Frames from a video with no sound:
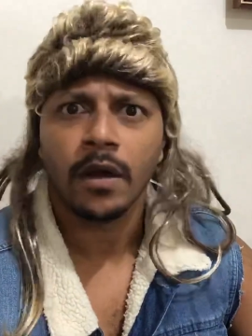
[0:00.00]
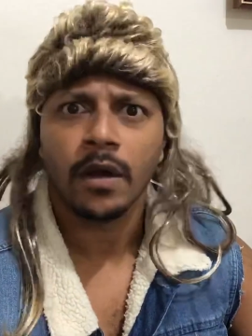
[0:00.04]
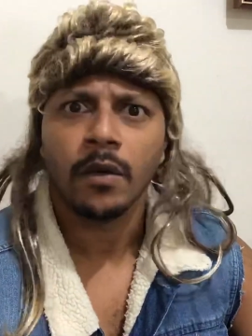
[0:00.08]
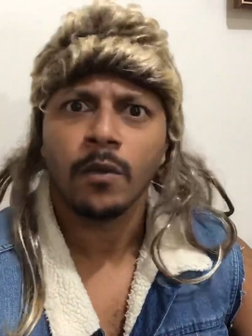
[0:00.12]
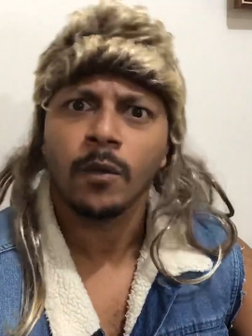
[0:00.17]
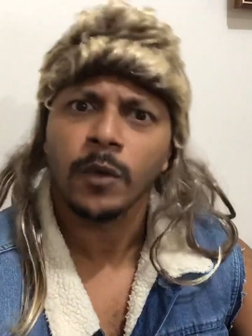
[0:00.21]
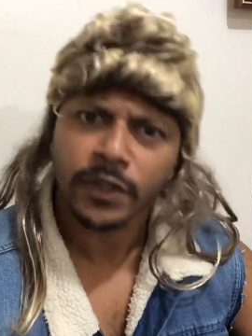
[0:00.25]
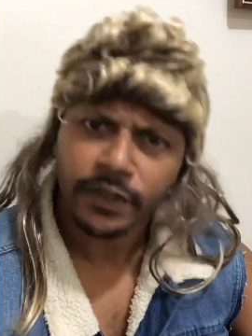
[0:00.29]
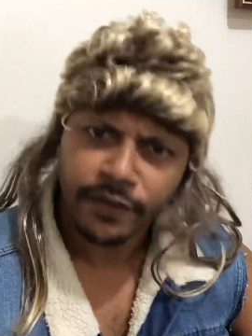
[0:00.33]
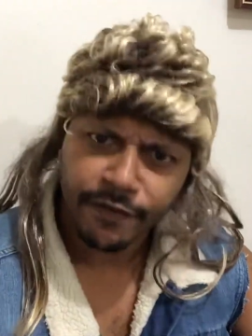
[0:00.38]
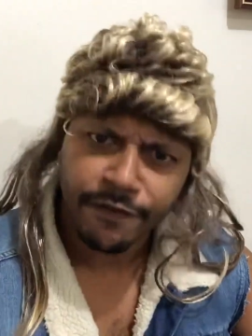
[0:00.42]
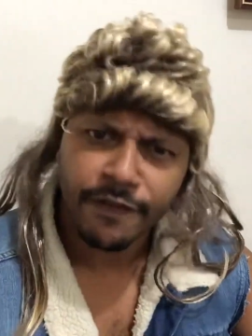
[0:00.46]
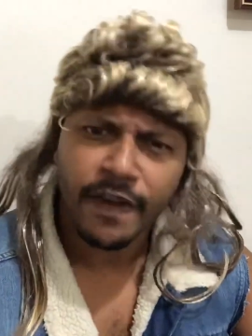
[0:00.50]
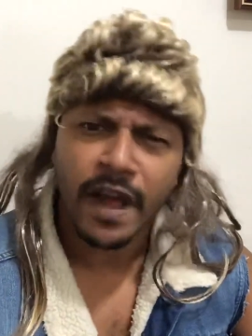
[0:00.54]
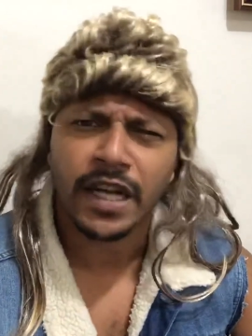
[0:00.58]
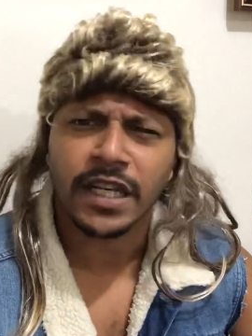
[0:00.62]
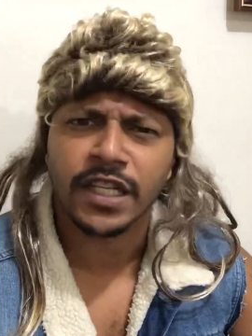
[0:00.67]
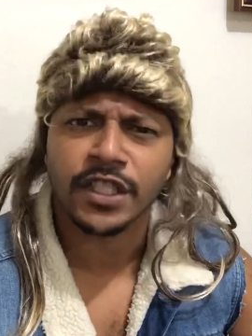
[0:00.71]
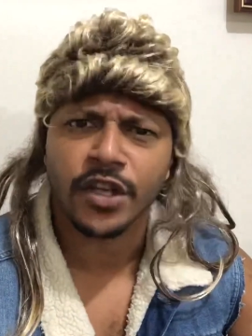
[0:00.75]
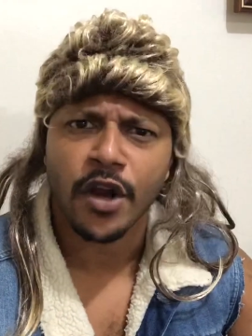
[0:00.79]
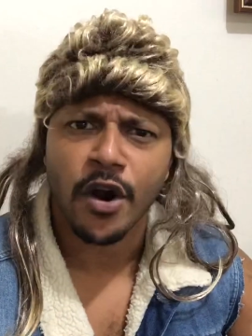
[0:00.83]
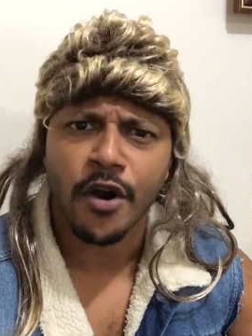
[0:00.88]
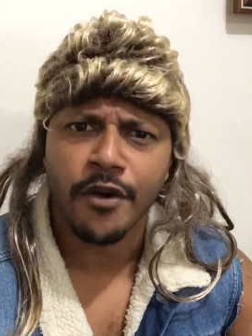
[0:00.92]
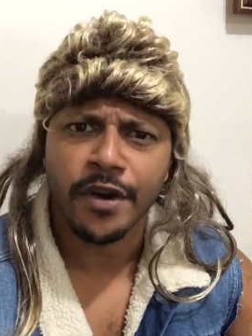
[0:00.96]
What the fuck
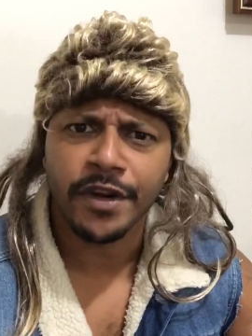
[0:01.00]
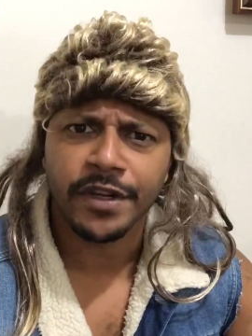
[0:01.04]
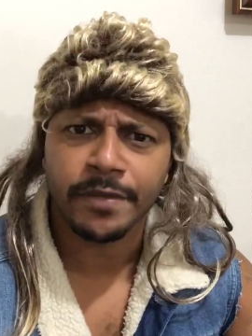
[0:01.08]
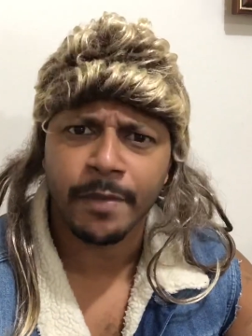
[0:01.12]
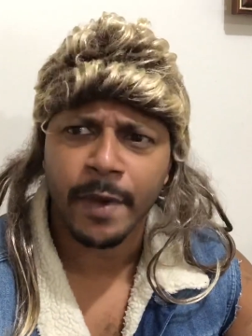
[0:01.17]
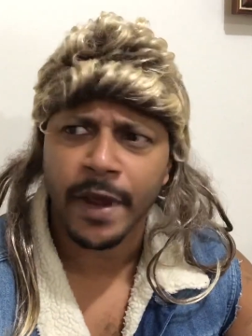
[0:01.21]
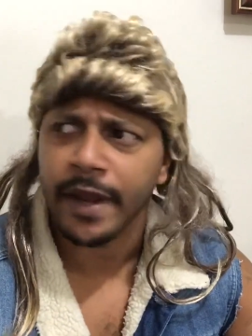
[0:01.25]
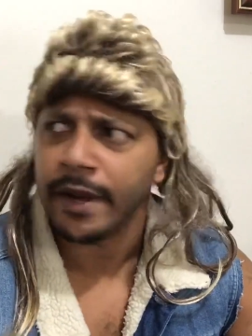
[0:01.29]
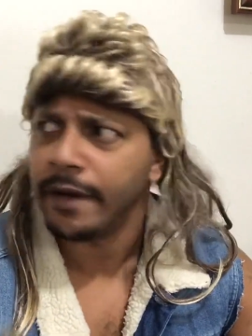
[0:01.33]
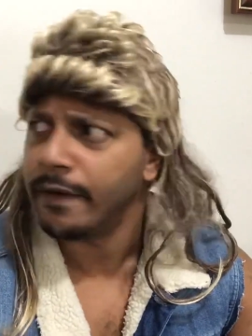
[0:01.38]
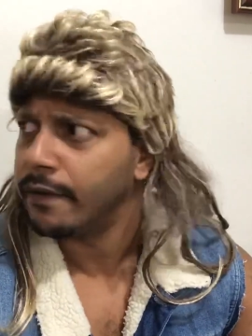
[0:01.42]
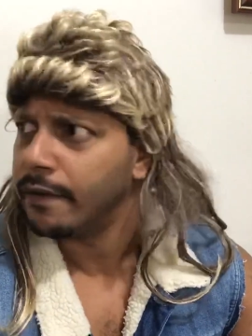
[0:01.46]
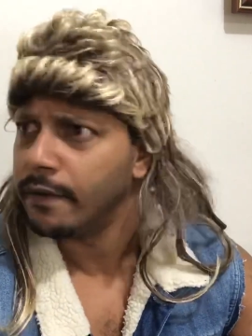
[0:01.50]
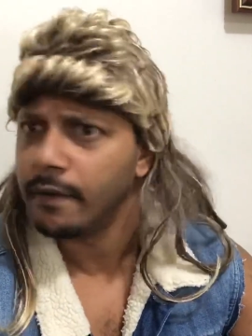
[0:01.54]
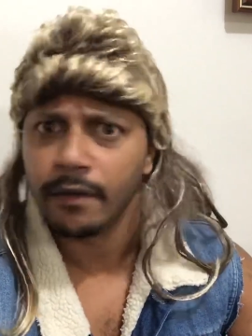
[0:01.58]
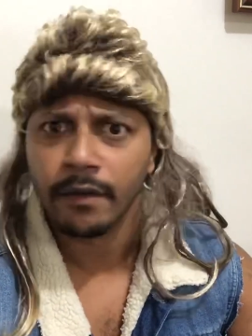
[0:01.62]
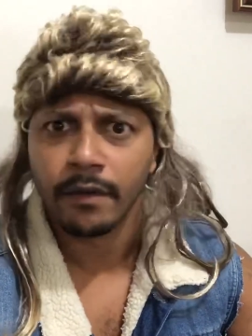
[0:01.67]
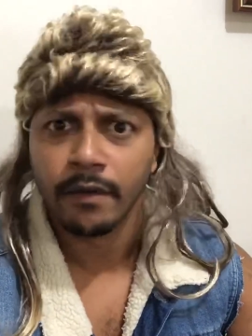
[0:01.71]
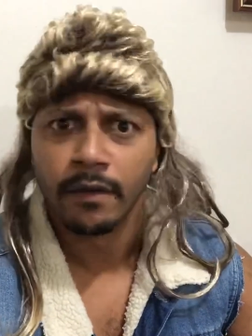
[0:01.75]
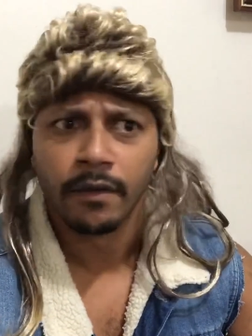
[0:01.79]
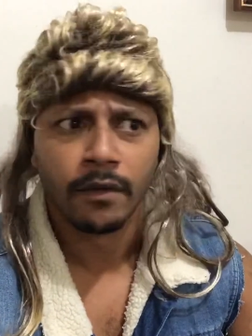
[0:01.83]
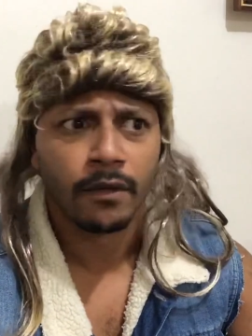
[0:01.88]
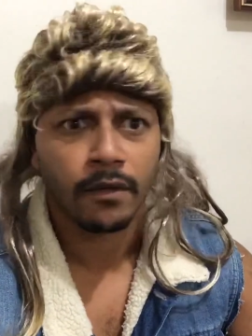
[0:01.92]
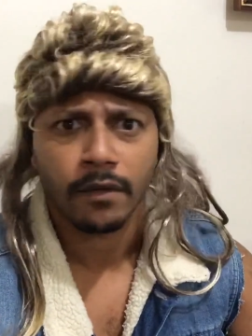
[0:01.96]
does orange mean?
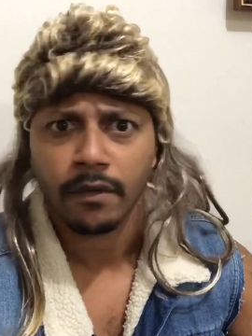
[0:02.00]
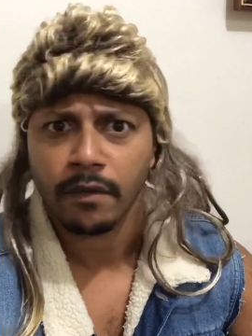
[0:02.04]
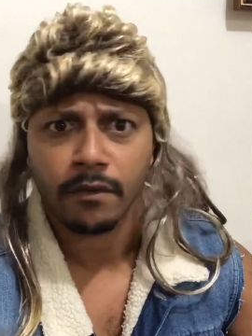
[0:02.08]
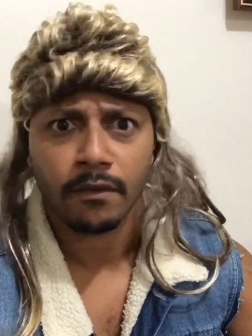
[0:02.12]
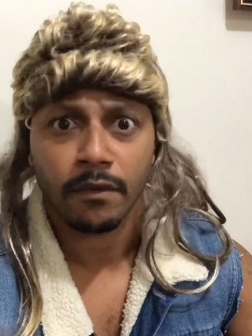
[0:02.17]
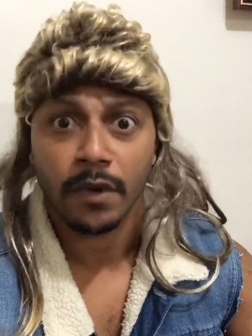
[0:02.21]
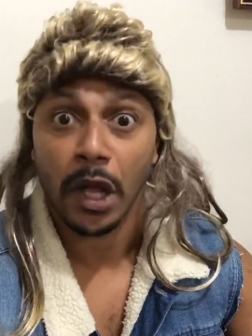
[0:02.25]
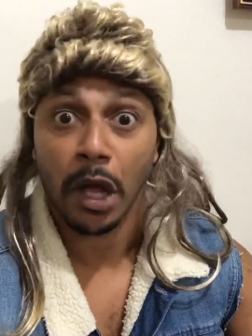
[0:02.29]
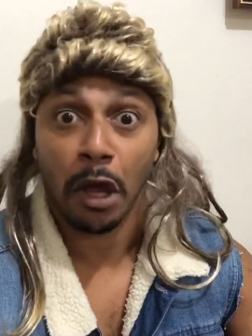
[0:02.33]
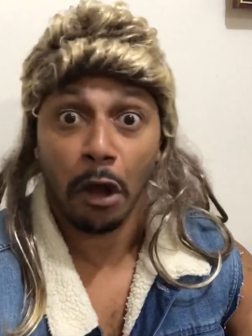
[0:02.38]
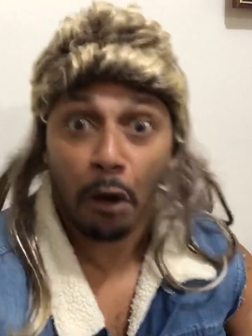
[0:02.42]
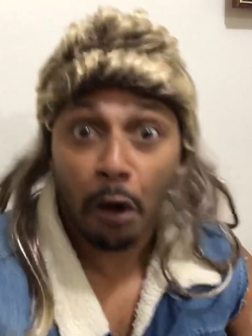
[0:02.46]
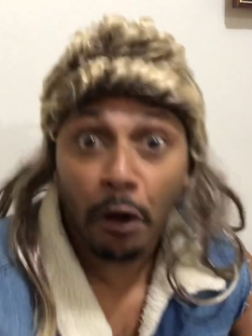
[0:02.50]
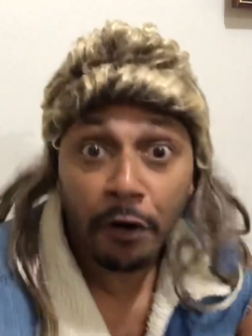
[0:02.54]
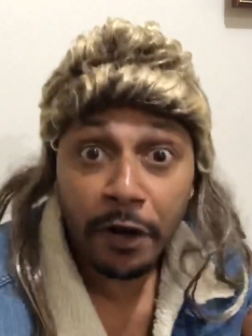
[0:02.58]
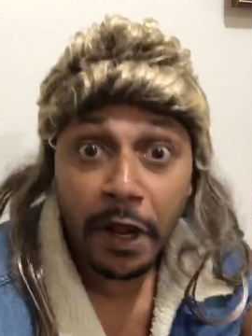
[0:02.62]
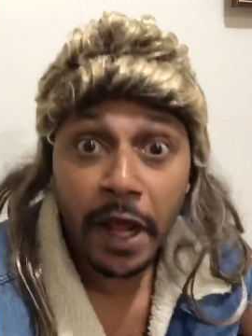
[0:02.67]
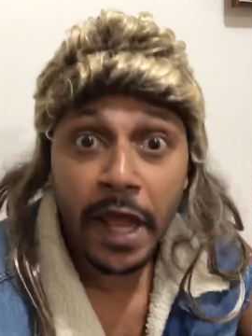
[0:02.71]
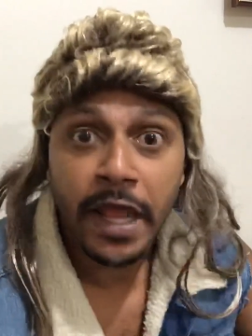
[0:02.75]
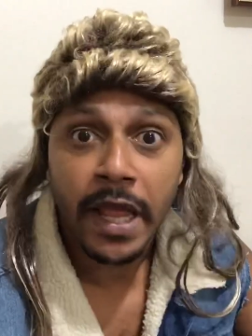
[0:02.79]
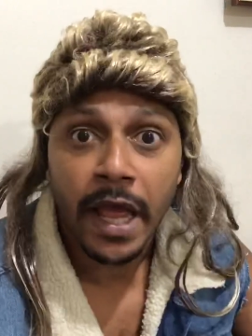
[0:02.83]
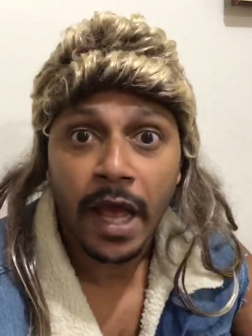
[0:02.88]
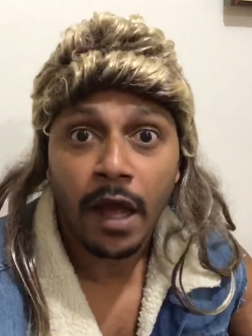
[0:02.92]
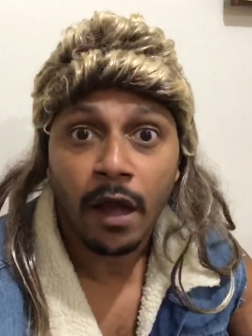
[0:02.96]
Oh,
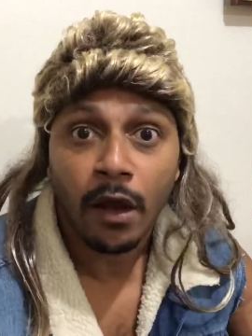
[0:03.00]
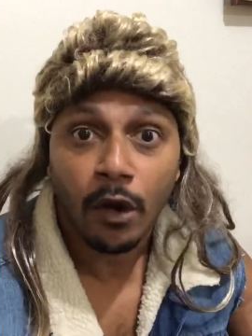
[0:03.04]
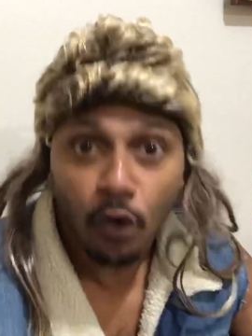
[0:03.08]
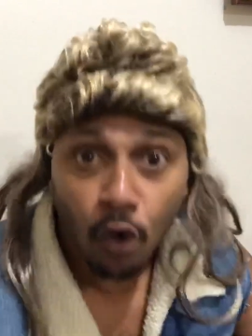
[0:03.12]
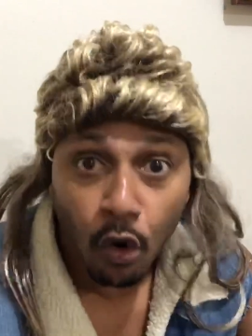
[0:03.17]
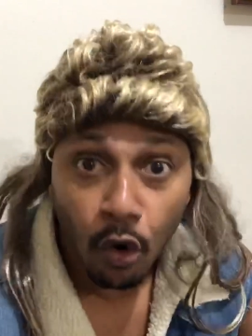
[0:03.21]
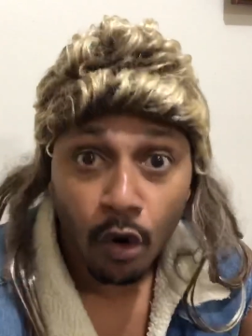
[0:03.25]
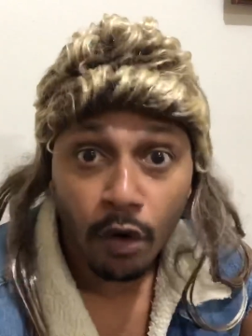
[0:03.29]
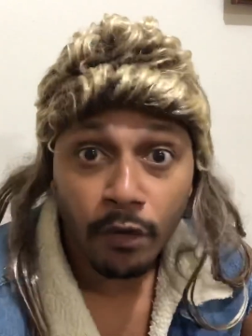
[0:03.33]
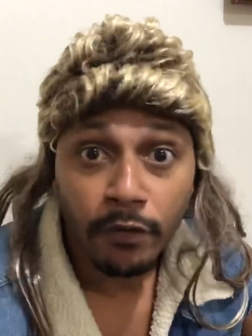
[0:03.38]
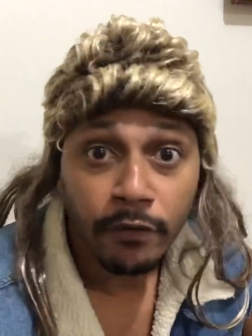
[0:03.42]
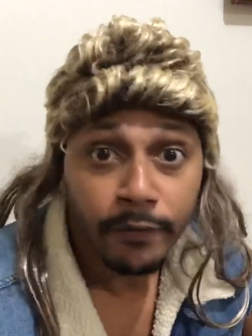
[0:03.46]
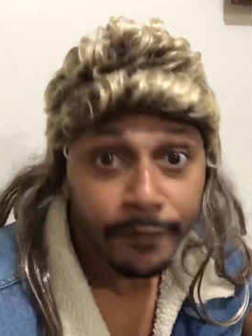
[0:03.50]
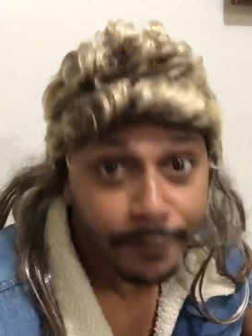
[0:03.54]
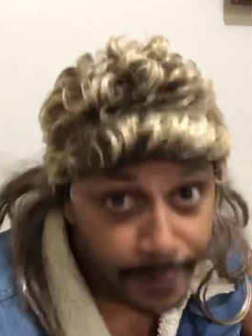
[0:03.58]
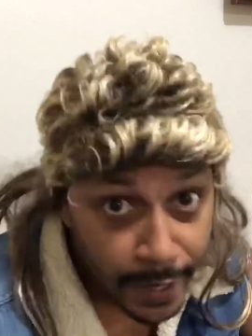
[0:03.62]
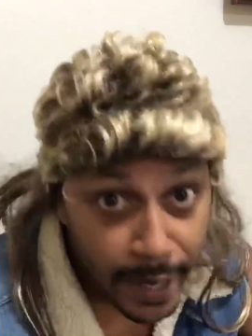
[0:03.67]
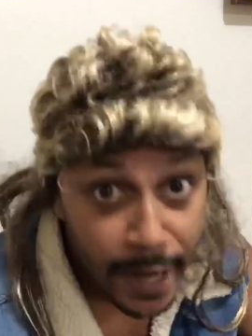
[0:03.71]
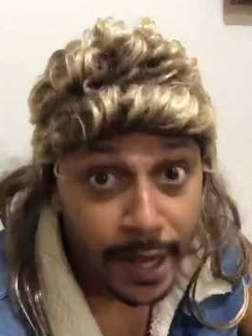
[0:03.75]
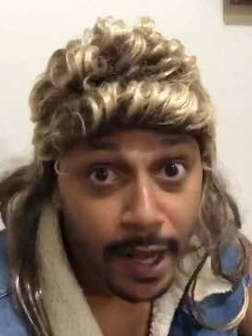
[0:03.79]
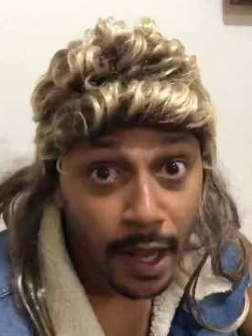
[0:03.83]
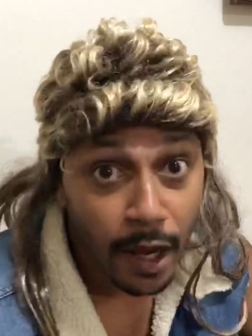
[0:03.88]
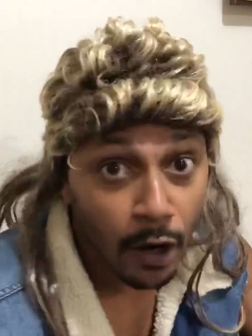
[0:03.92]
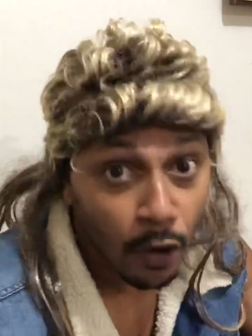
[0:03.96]
there ya, gone, there
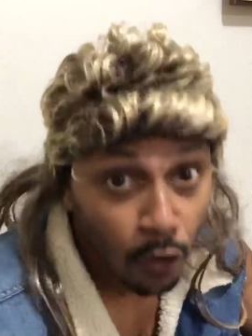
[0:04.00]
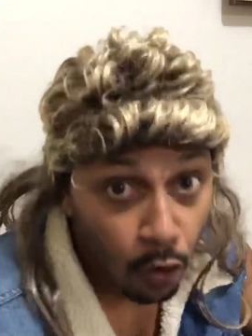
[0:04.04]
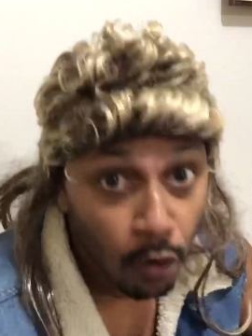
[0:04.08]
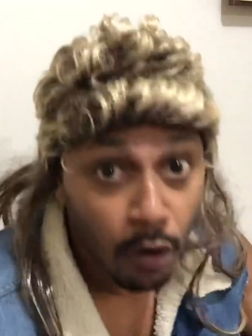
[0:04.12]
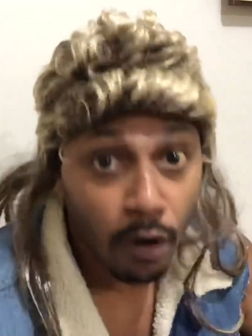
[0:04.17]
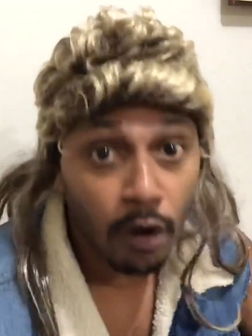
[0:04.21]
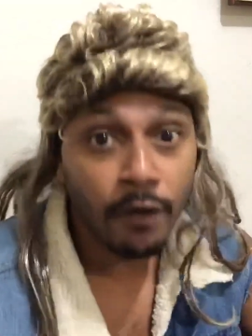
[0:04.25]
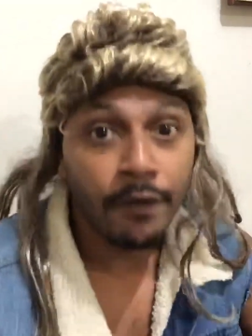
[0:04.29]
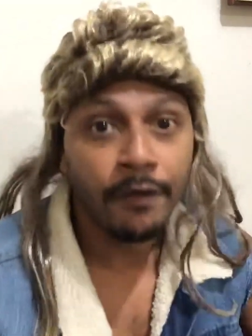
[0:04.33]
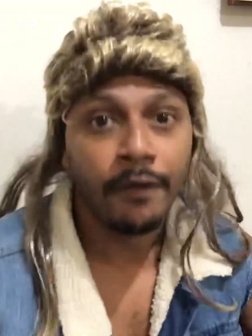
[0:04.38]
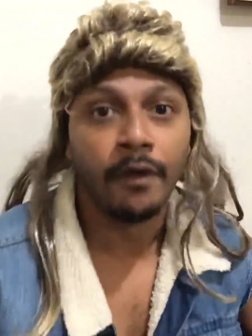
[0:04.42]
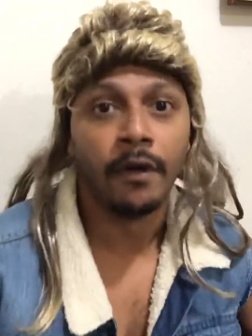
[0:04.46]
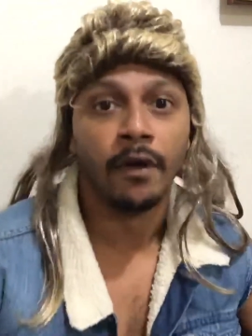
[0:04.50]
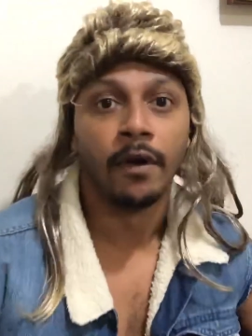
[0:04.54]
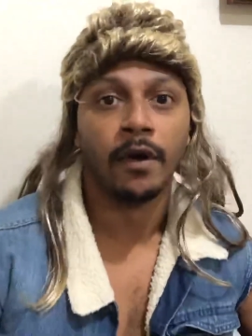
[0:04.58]
ya, gone.